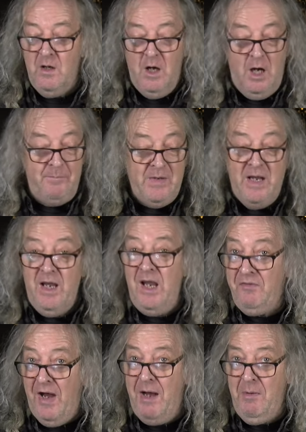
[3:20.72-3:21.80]
Um,
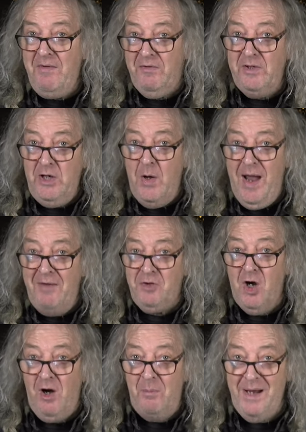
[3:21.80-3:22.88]
if, however, you have
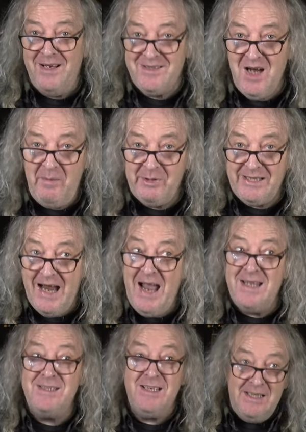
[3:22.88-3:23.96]
got a bit of time on your
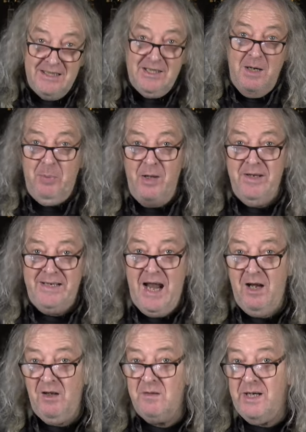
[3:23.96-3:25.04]
hands, go and put the
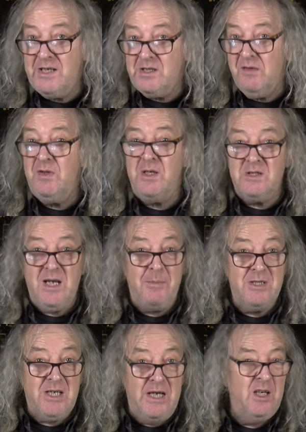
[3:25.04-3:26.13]
kettle on, make yourself a nice cup of
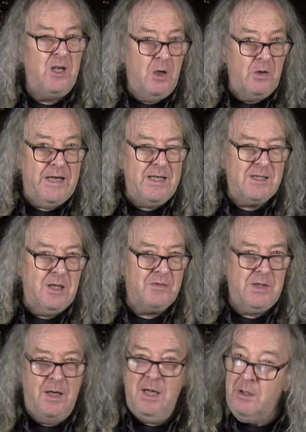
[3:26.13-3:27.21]
tea, or get yourself
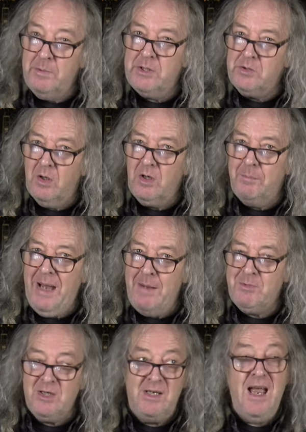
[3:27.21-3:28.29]
something a little bit stronger
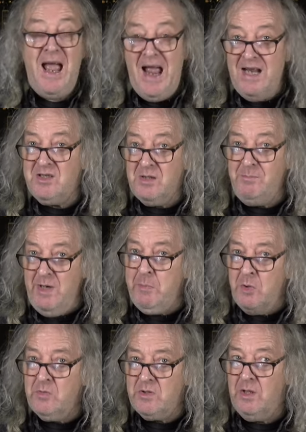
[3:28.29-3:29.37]
perhaps, and some
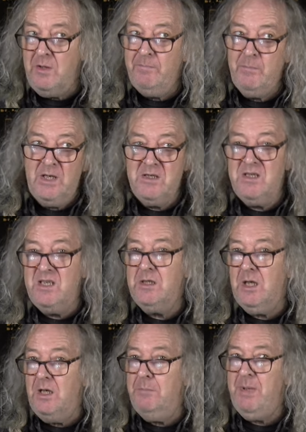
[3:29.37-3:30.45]
nibbles, because this is
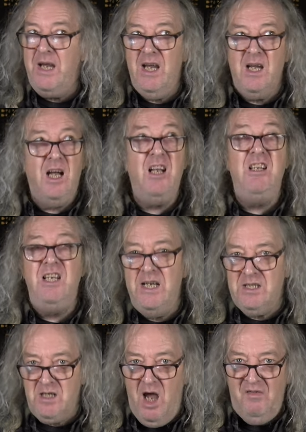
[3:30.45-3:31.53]
going to be at
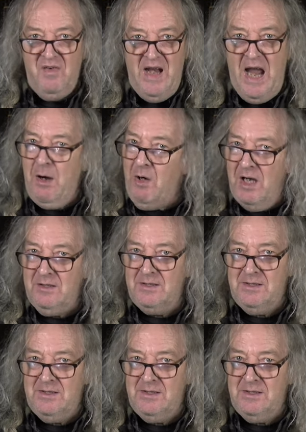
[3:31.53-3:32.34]
least half an hour.